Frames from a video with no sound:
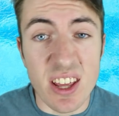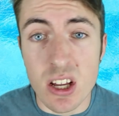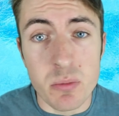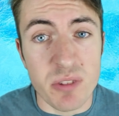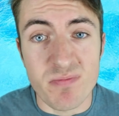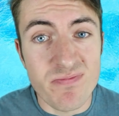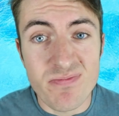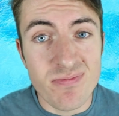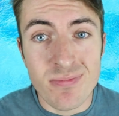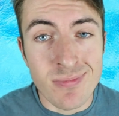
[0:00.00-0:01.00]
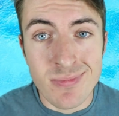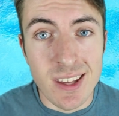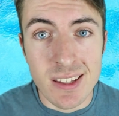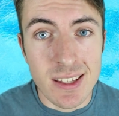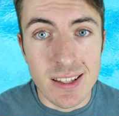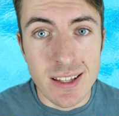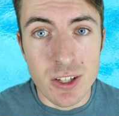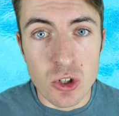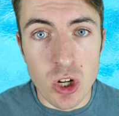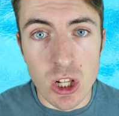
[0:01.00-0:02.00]
that coming?
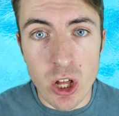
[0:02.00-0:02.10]
Then you're all